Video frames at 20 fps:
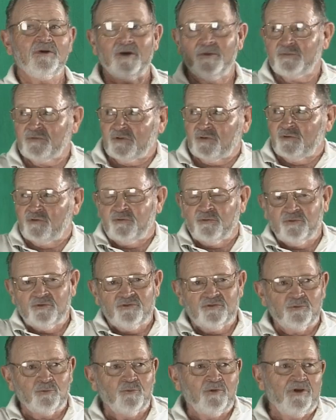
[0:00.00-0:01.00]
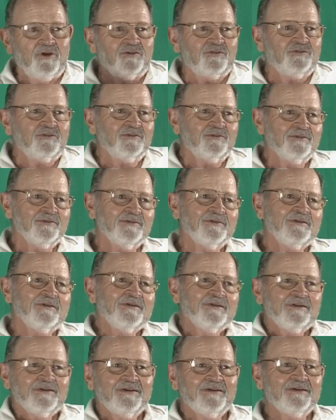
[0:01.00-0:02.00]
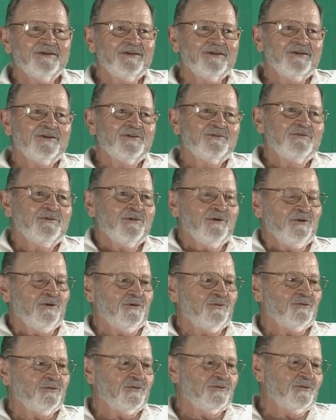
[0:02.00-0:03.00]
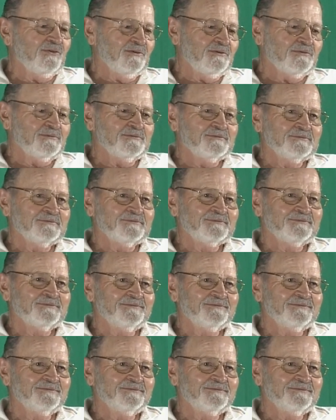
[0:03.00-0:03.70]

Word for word: up to towards the west. Very interesting. Wow.